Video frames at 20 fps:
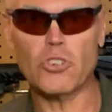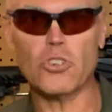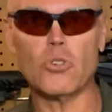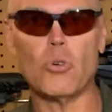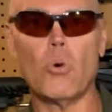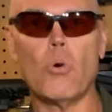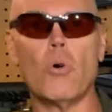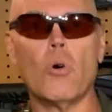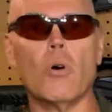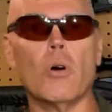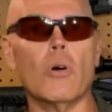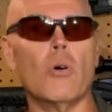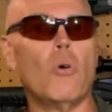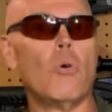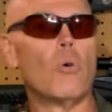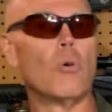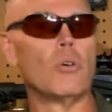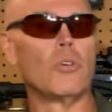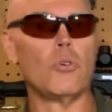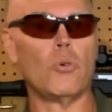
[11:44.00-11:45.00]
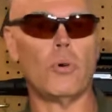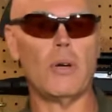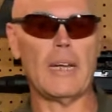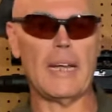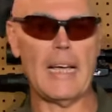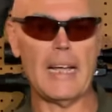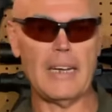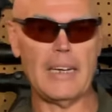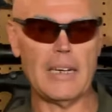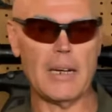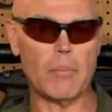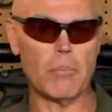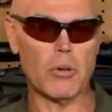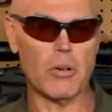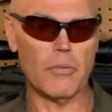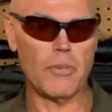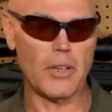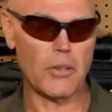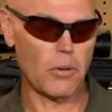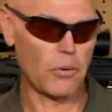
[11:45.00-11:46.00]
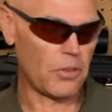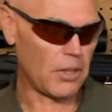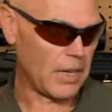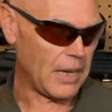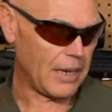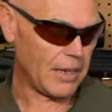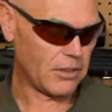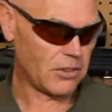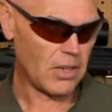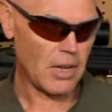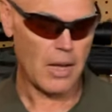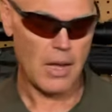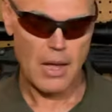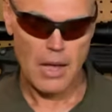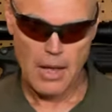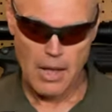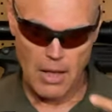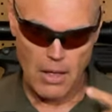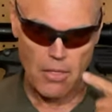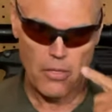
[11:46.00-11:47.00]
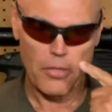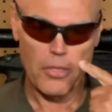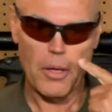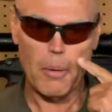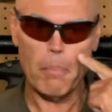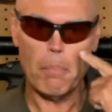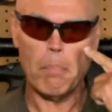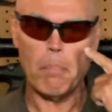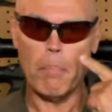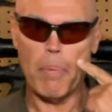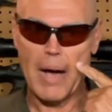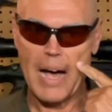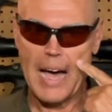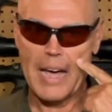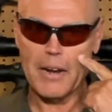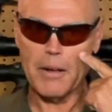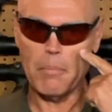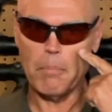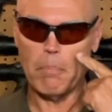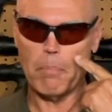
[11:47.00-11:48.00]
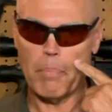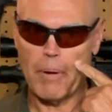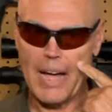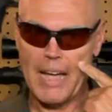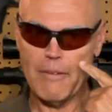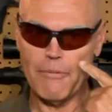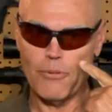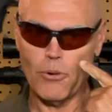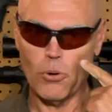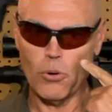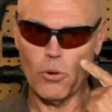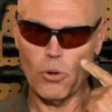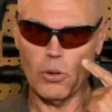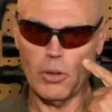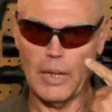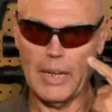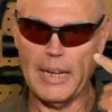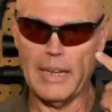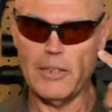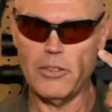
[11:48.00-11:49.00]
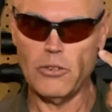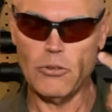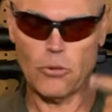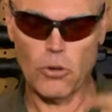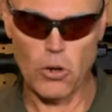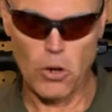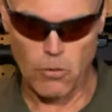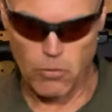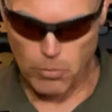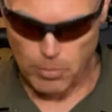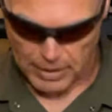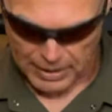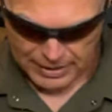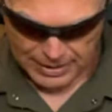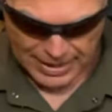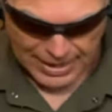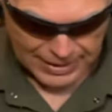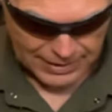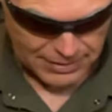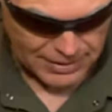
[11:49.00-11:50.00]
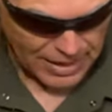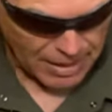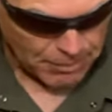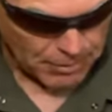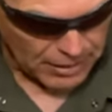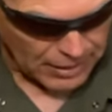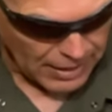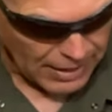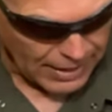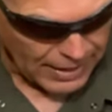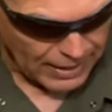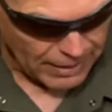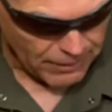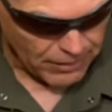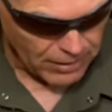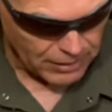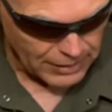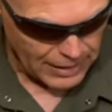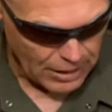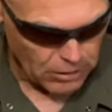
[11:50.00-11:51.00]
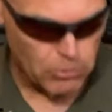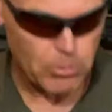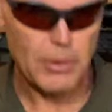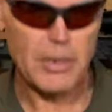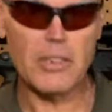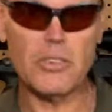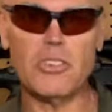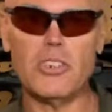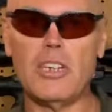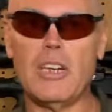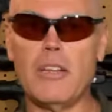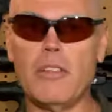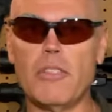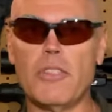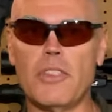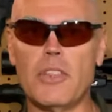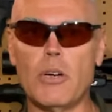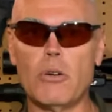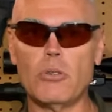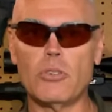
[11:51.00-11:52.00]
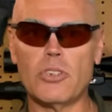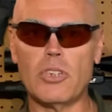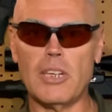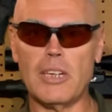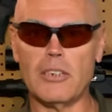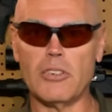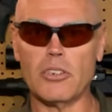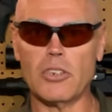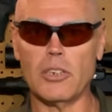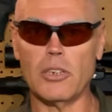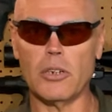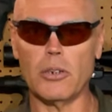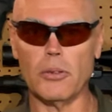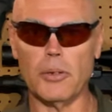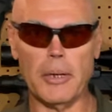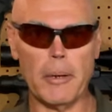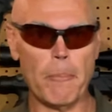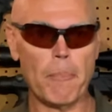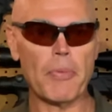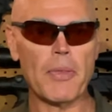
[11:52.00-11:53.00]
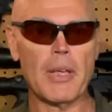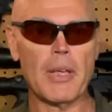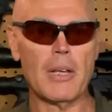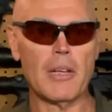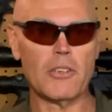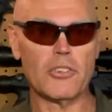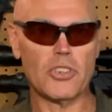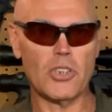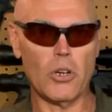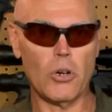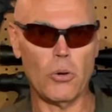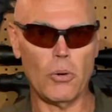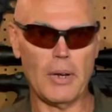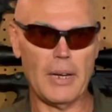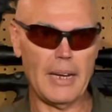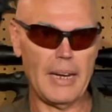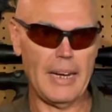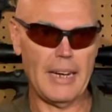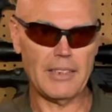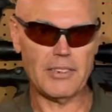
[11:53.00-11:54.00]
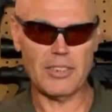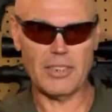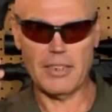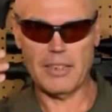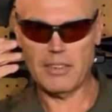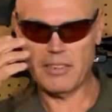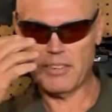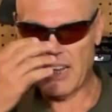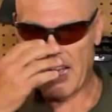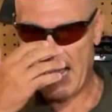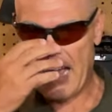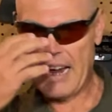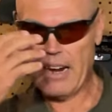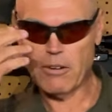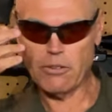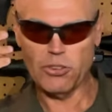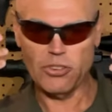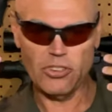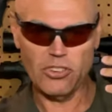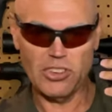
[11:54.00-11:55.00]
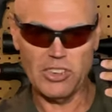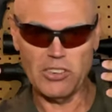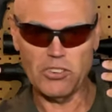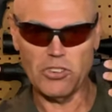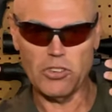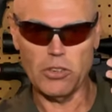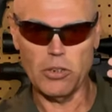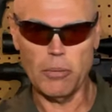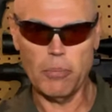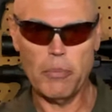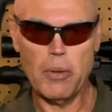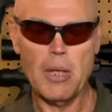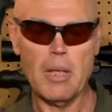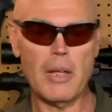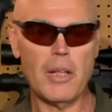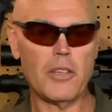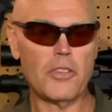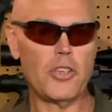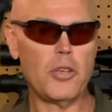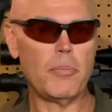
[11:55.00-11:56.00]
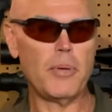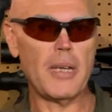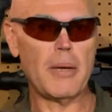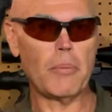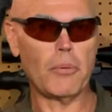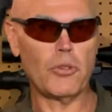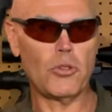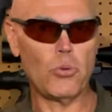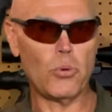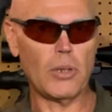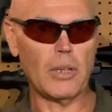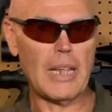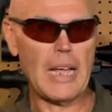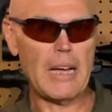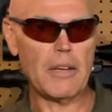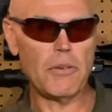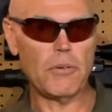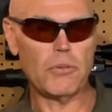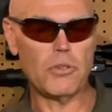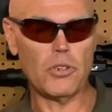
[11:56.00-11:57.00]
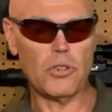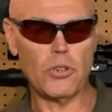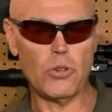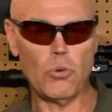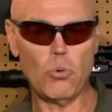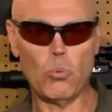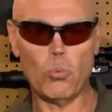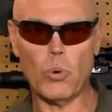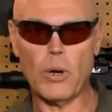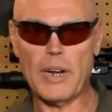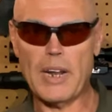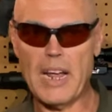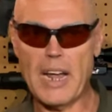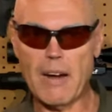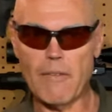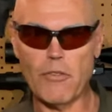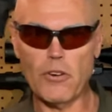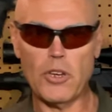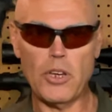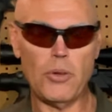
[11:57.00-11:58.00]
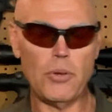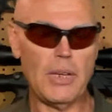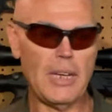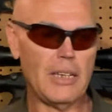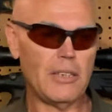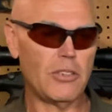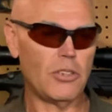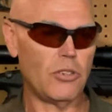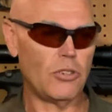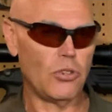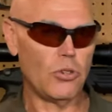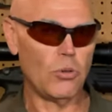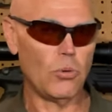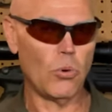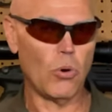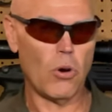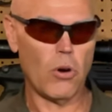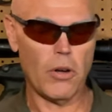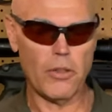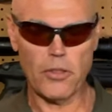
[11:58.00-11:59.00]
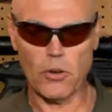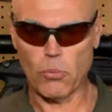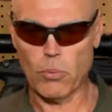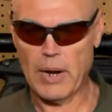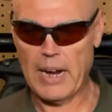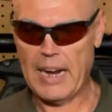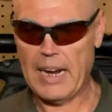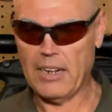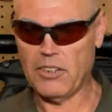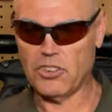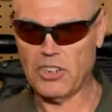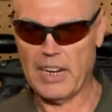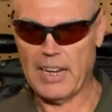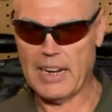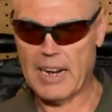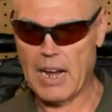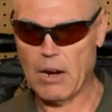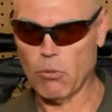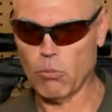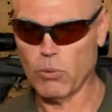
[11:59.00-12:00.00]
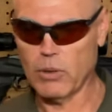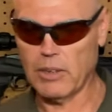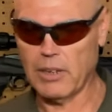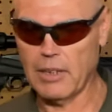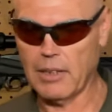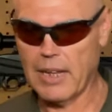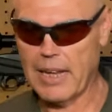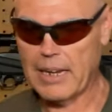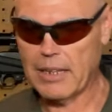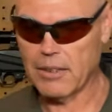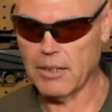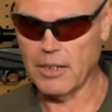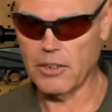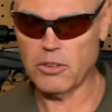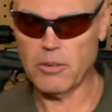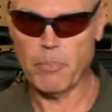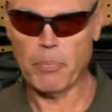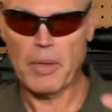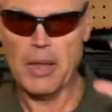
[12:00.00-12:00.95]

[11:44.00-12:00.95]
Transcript: score, or doing any number of other things, the bottom bifocal lens over my non-dominant eye allows me to see those things clearly. So it's an entire system to be able to allow you to do whatever you need to do on the range, and I really like this.